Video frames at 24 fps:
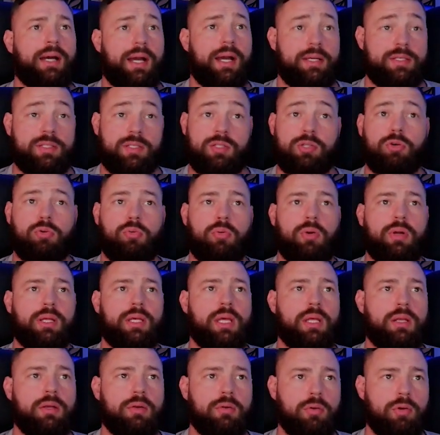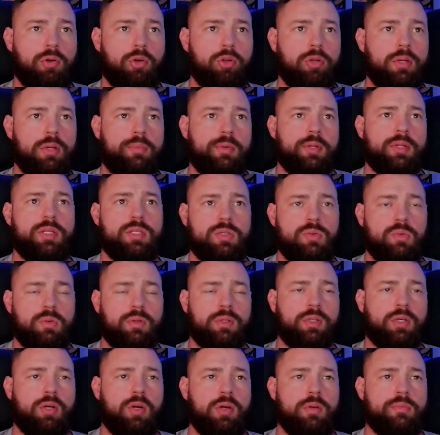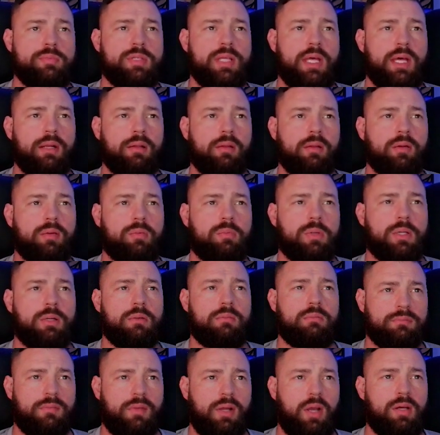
I still want to get in early, but this one curbs that a little bit.